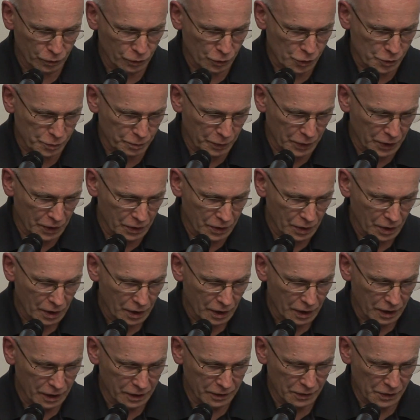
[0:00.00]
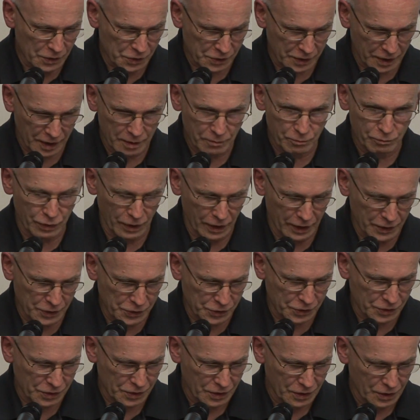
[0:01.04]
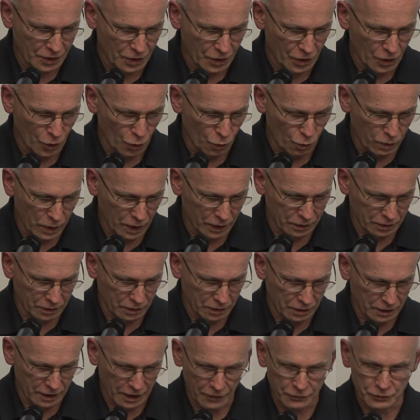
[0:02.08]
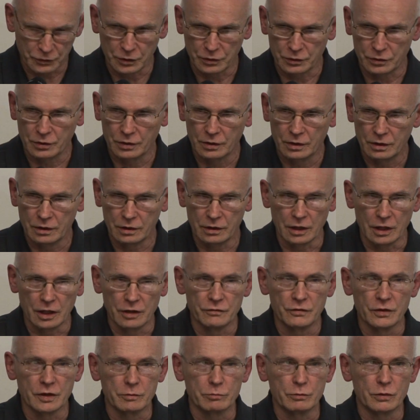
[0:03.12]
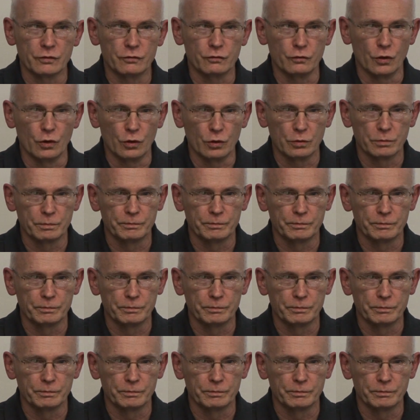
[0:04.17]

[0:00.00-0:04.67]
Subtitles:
to speak, in the same place one left it the evening before."